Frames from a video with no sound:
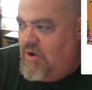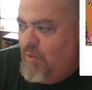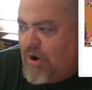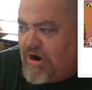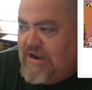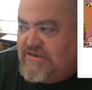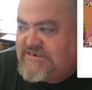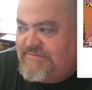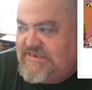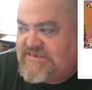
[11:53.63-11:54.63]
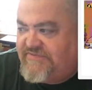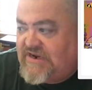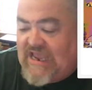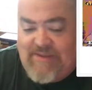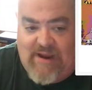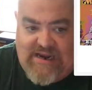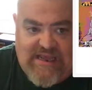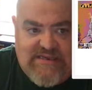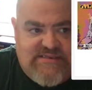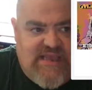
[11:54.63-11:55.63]
working on some of these different game
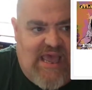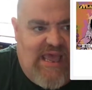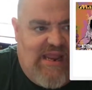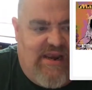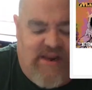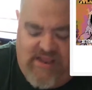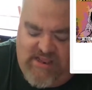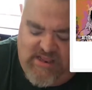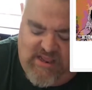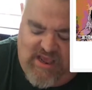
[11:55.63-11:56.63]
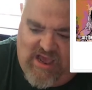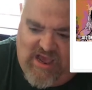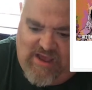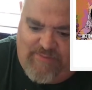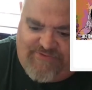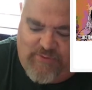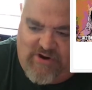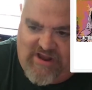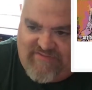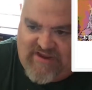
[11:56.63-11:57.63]
ideas. And so we
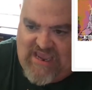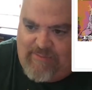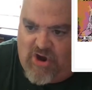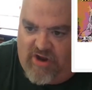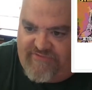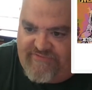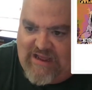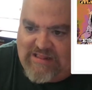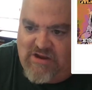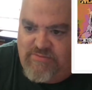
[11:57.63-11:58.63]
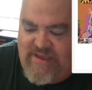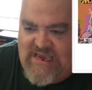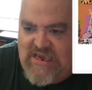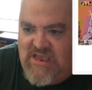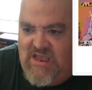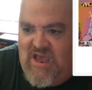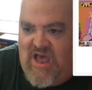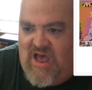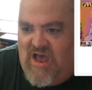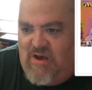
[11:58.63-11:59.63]
already have a game called Follow Me,
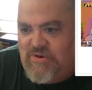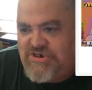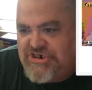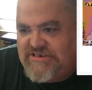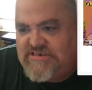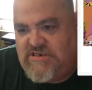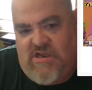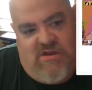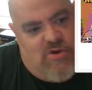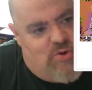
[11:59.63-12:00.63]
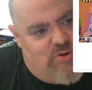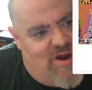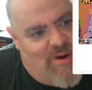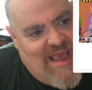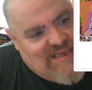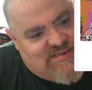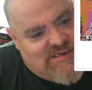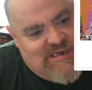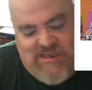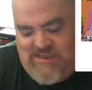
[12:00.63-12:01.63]
which is
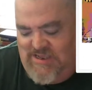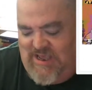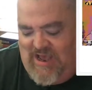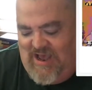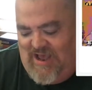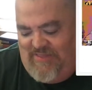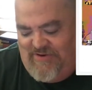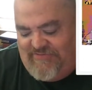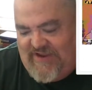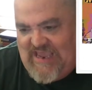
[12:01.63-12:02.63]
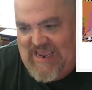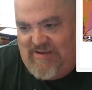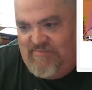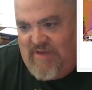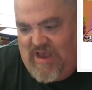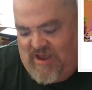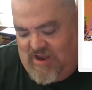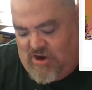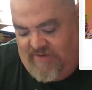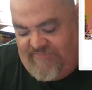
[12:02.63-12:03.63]
Uno-esque. There's a game
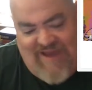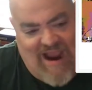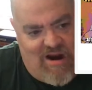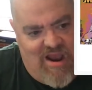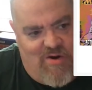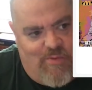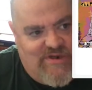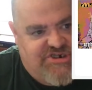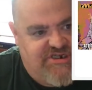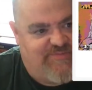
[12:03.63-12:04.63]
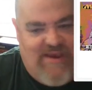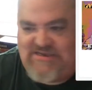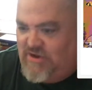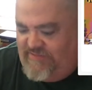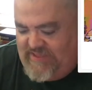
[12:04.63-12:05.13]
called Pharaoh, which is based on